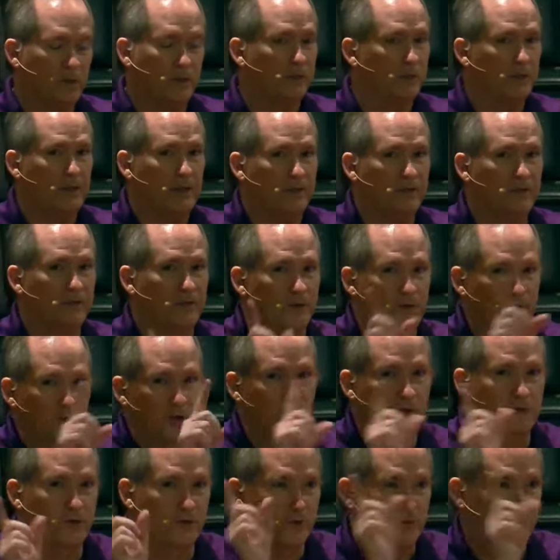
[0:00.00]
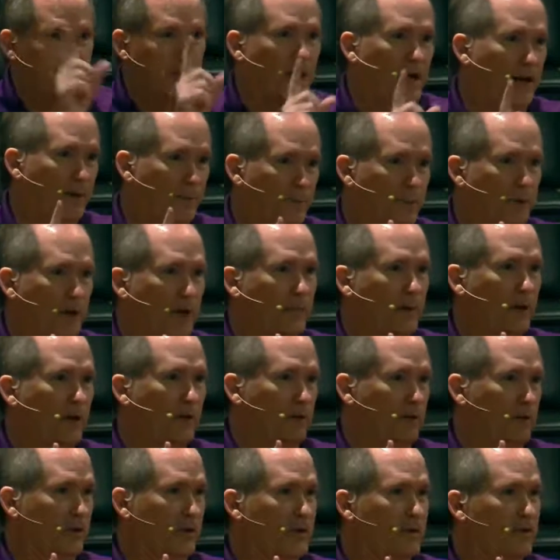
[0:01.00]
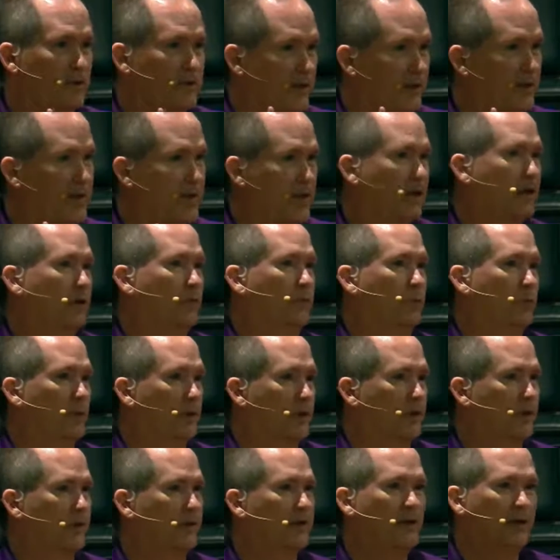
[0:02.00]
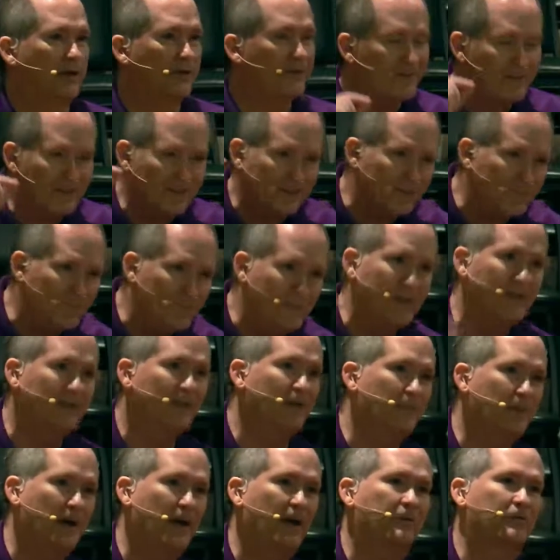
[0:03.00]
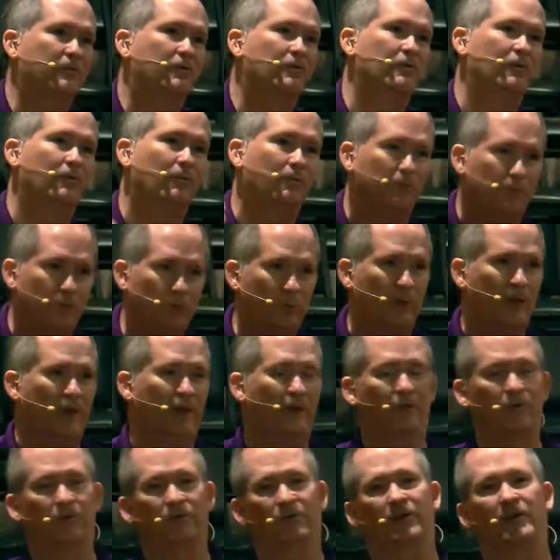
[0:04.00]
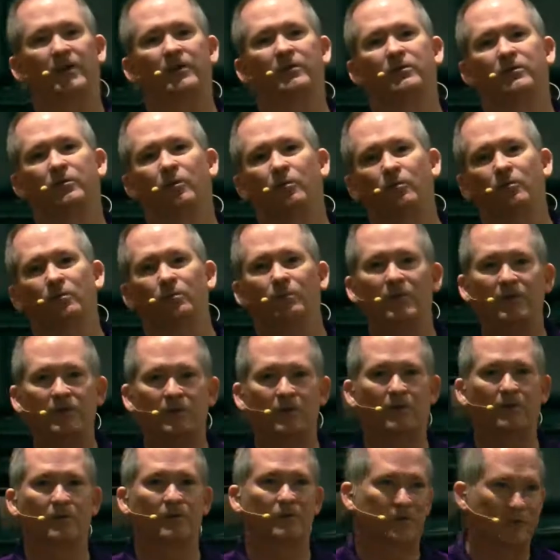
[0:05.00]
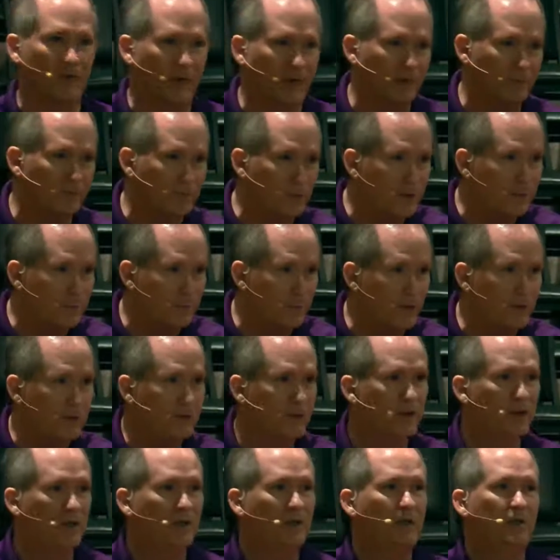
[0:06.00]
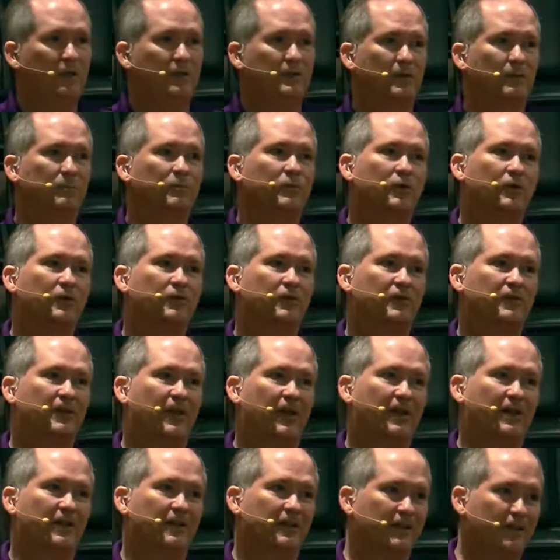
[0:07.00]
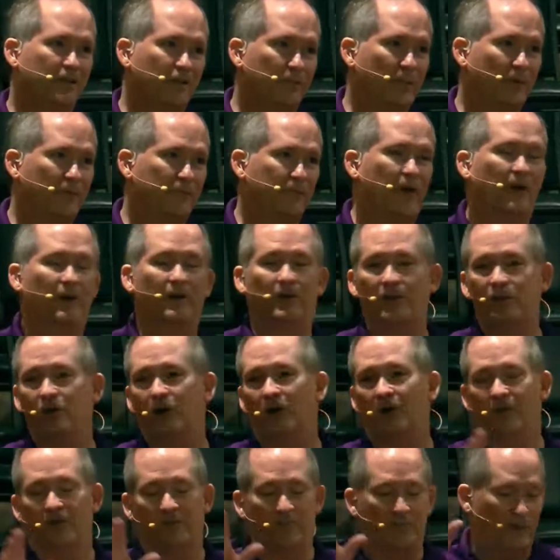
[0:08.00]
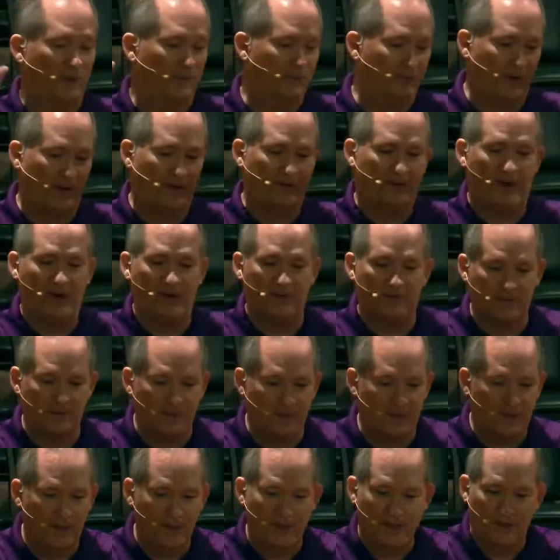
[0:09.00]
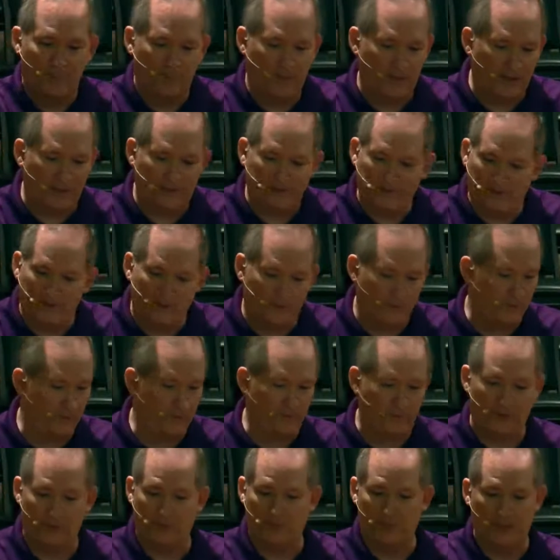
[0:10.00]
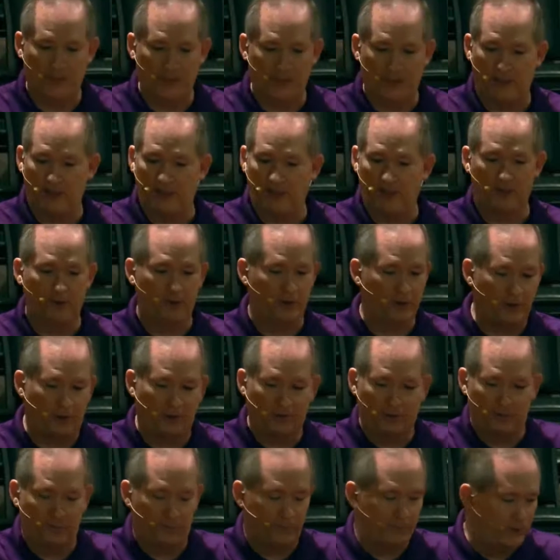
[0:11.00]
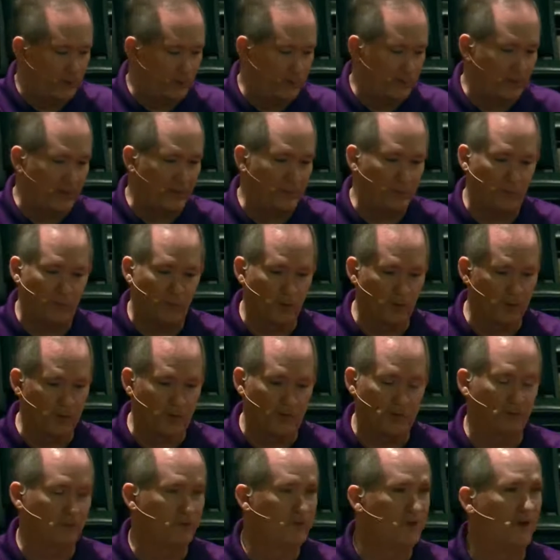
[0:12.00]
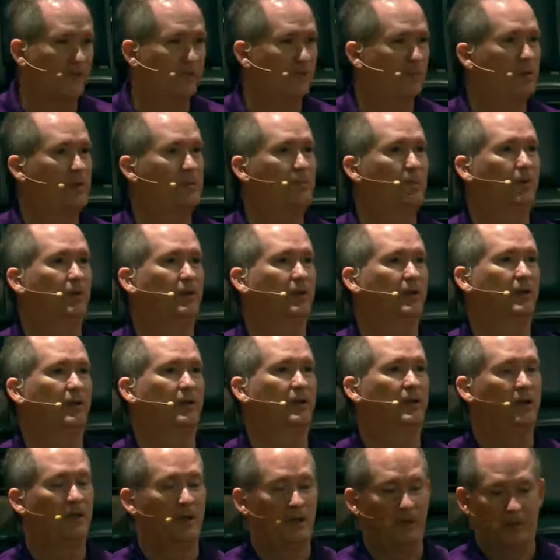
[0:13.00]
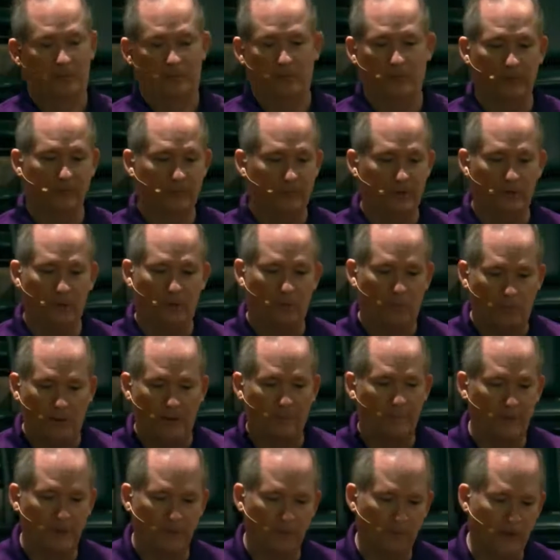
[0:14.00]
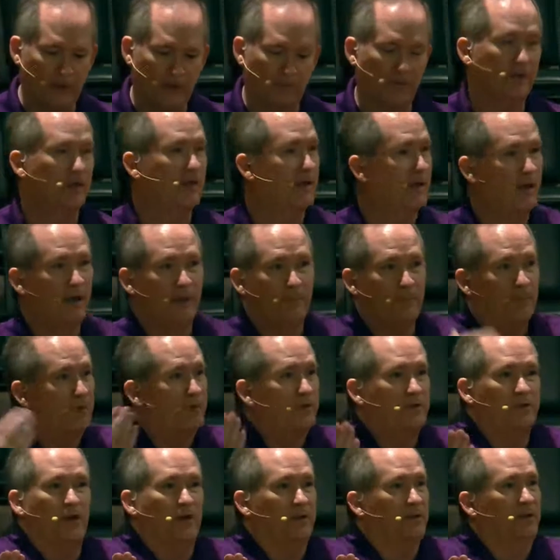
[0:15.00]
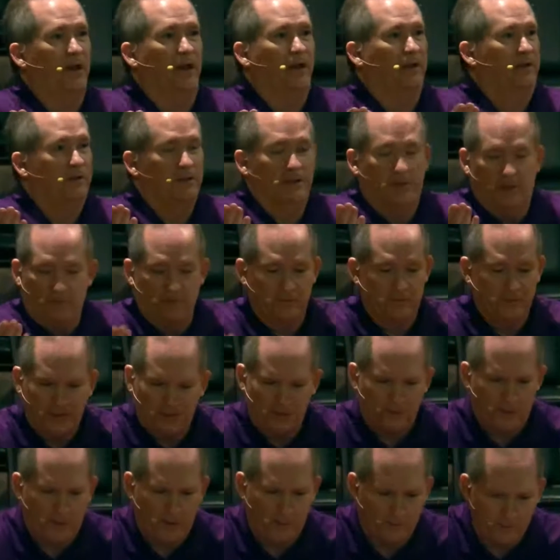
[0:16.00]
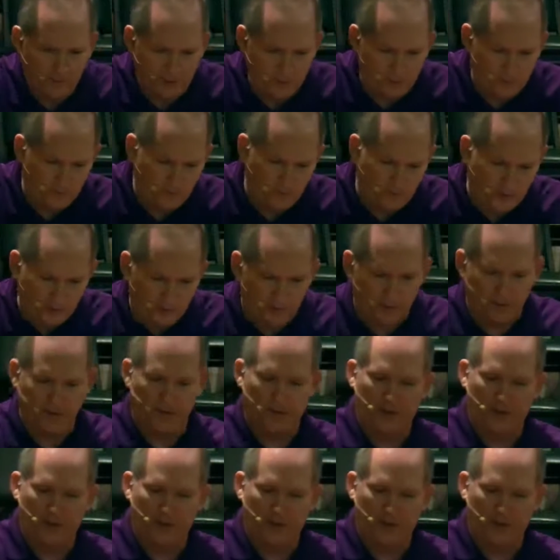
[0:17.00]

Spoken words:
It's the church's job primarily to take care of one another. Now, it doesn't mean that pastors don't do any of those things. Don't misunderstand me, but some churches take it a little bit far. You all have been fantastic, but that's because from the very beginning, you all jumped on board and you're tough people and most of you don't want me around. And I appreciate that. Get away. What are you doing here?